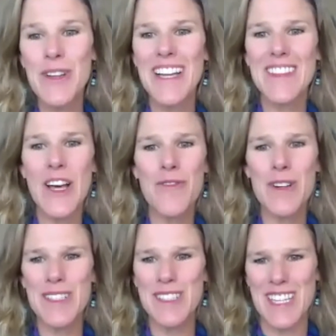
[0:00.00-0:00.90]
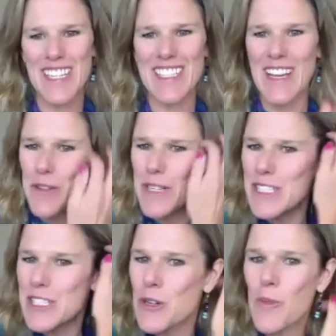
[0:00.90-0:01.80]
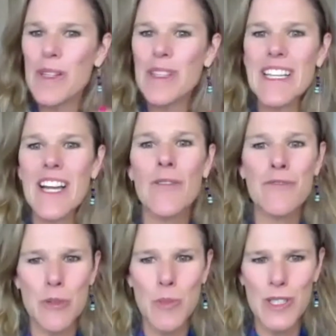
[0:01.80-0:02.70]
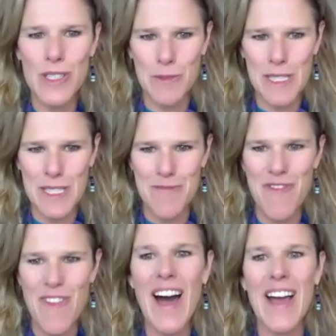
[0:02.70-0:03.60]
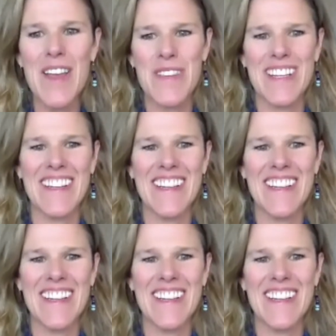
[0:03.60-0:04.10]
I love what you're saying, Heather, because you're really comfortable in Wisdom 5. And